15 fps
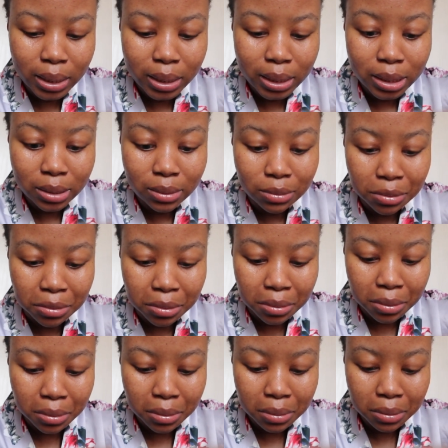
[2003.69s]

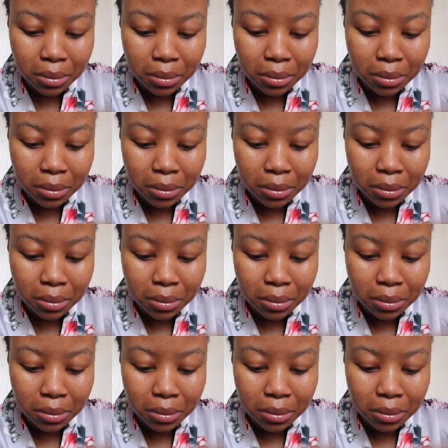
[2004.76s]
snug.